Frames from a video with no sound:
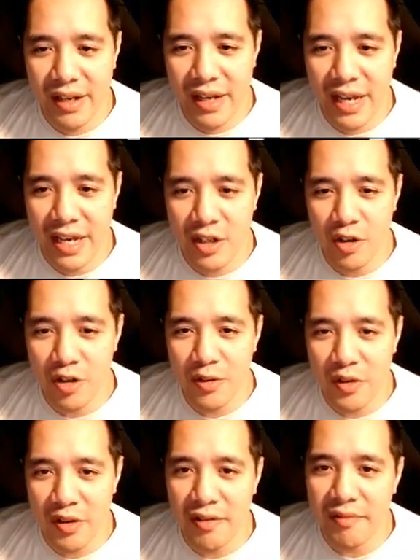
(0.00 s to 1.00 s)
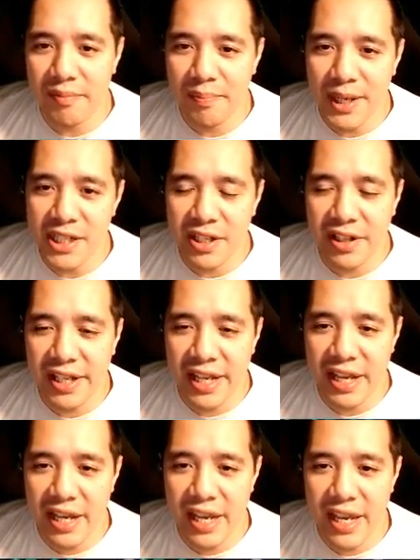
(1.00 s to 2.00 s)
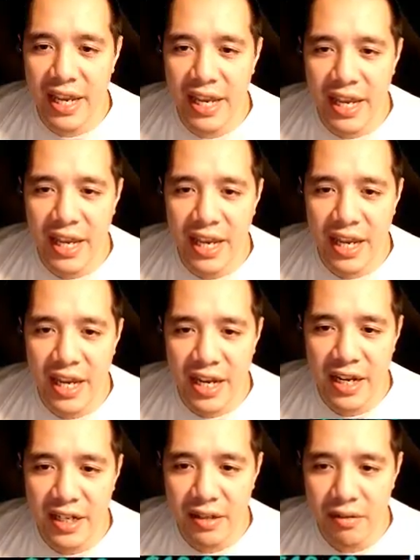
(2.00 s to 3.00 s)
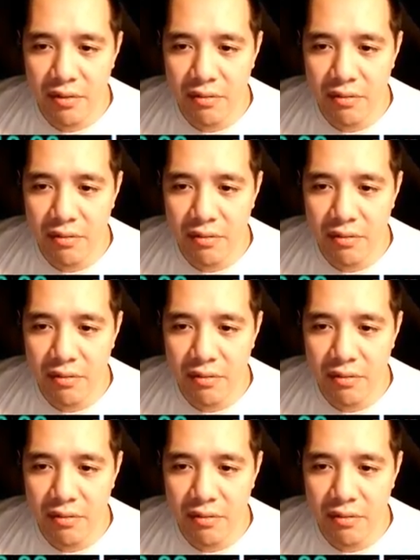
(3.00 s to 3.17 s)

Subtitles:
I used basically, and